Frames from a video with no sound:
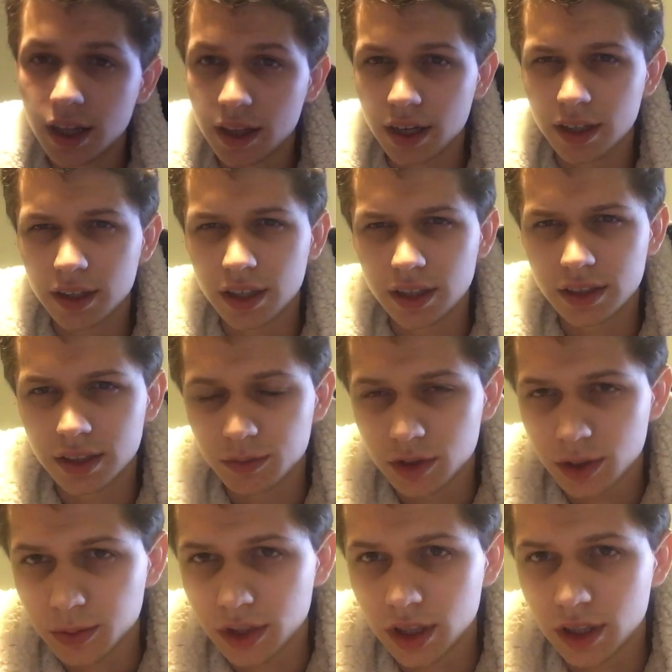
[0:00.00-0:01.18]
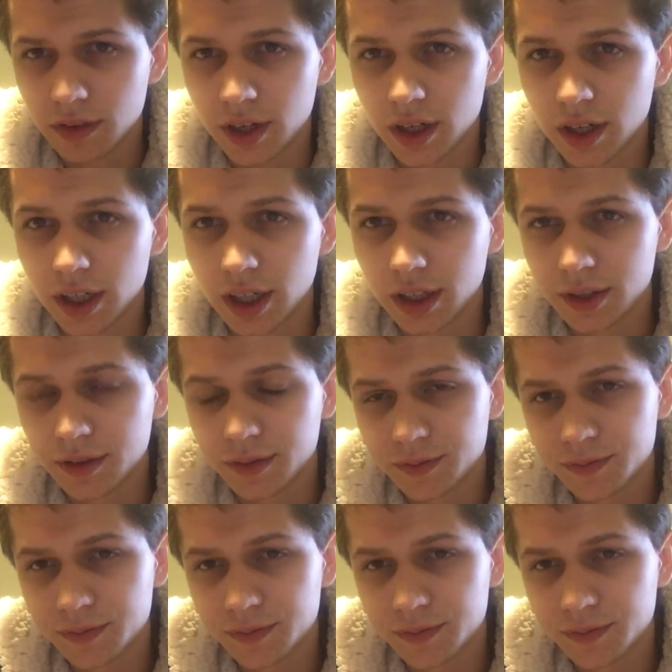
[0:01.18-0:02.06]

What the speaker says: there seems to be a very